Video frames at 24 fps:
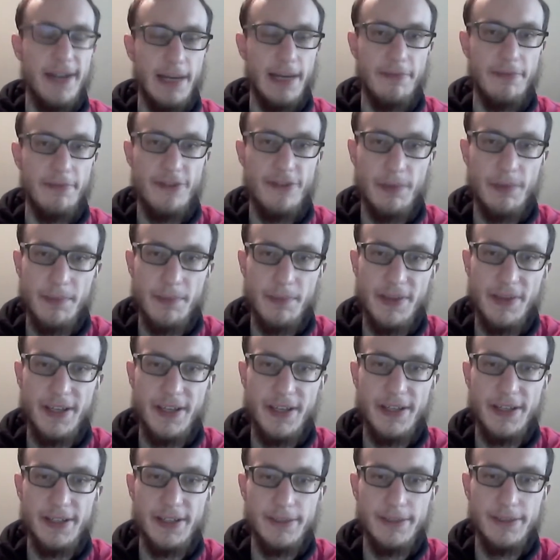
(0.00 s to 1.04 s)
I'm from
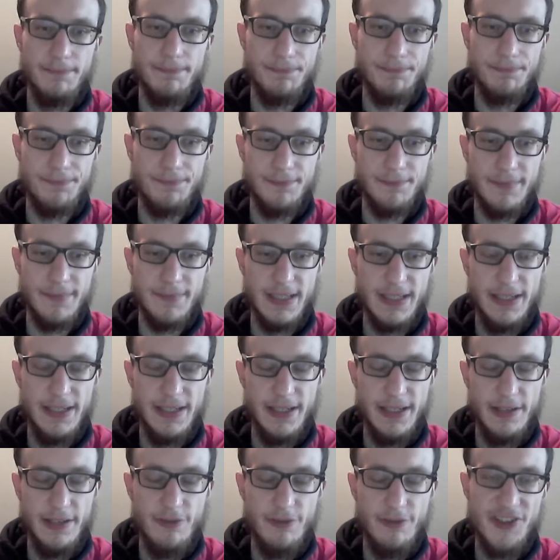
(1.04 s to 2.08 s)
the
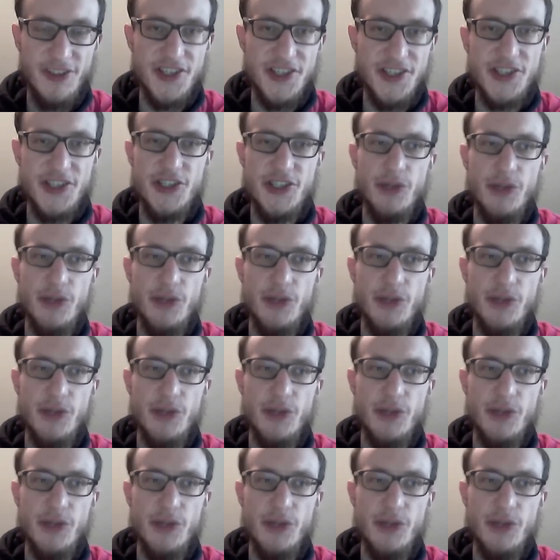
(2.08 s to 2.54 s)
Physics